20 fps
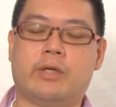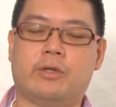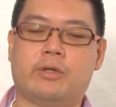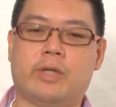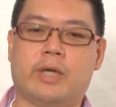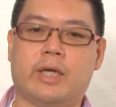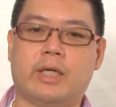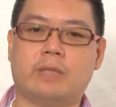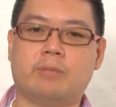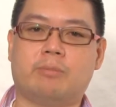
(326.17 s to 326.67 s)
you
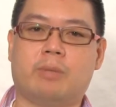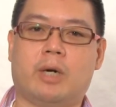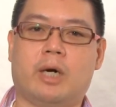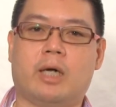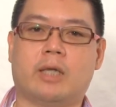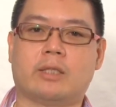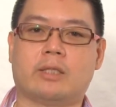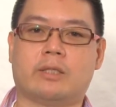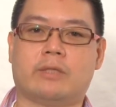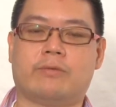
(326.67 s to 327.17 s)
test
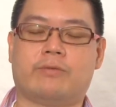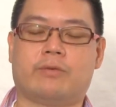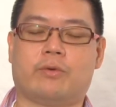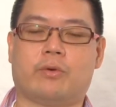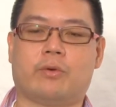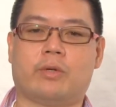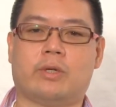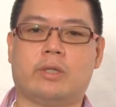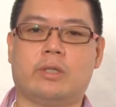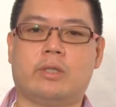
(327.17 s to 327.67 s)
positive
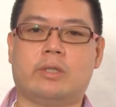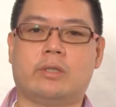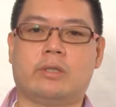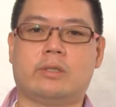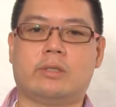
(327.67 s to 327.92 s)
for it.